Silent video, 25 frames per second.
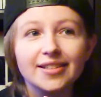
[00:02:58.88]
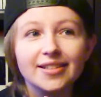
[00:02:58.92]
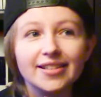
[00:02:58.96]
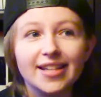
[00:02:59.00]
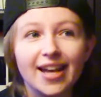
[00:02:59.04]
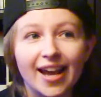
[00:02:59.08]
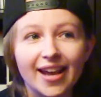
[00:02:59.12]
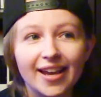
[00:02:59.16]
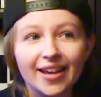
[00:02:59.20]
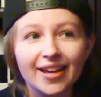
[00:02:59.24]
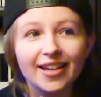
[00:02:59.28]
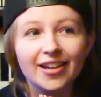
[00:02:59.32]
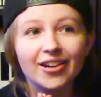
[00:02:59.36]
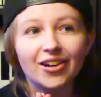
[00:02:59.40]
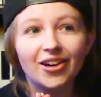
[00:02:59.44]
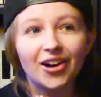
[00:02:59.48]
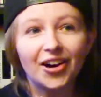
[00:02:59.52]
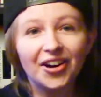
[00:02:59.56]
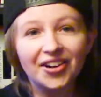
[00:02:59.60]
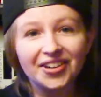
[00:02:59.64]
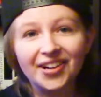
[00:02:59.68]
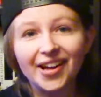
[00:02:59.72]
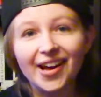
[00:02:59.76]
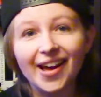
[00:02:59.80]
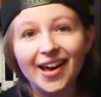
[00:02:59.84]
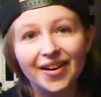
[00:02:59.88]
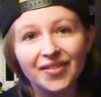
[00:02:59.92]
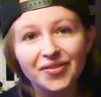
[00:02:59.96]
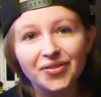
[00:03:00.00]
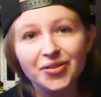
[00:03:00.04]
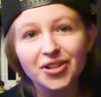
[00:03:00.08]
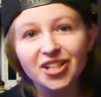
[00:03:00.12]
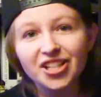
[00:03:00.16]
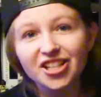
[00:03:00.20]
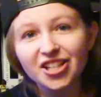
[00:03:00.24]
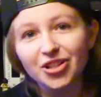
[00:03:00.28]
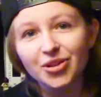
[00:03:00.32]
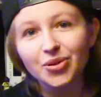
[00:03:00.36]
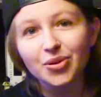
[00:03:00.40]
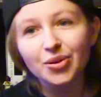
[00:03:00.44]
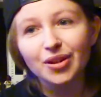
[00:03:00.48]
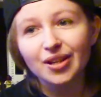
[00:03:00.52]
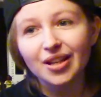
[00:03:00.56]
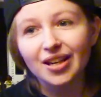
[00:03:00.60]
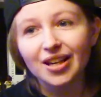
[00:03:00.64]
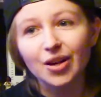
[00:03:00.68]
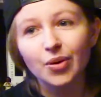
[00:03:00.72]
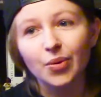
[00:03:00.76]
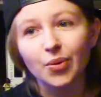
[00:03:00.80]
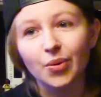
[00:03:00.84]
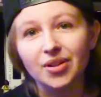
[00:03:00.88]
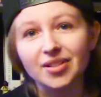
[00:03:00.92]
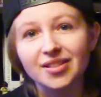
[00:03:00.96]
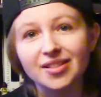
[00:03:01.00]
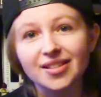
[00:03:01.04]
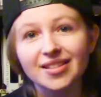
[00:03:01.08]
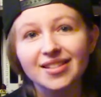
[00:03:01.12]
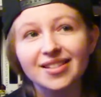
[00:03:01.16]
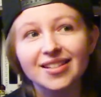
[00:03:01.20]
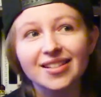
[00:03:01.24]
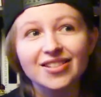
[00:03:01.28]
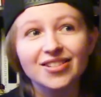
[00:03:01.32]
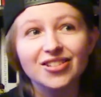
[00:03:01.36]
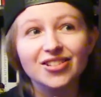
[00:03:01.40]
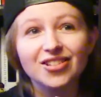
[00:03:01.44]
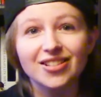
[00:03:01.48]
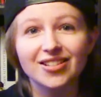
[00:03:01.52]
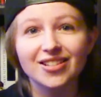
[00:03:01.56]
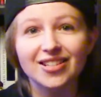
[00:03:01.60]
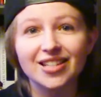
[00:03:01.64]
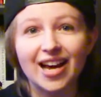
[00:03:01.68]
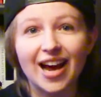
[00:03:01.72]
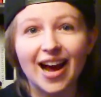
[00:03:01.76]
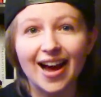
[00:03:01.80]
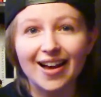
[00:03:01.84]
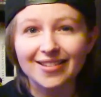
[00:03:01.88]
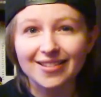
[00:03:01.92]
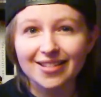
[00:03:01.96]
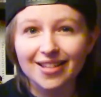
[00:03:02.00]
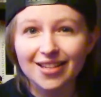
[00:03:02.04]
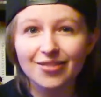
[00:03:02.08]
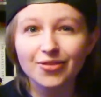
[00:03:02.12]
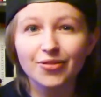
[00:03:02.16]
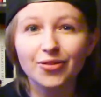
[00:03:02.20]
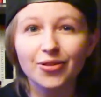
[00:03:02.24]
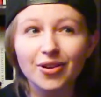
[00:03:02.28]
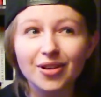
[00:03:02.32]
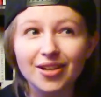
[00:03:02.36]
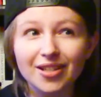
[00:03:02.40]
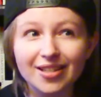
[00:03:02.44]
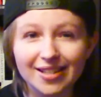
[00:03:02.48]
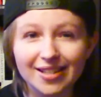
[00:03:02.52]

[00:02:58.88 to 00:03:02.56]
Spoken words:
taking on every new thing at once is just asking for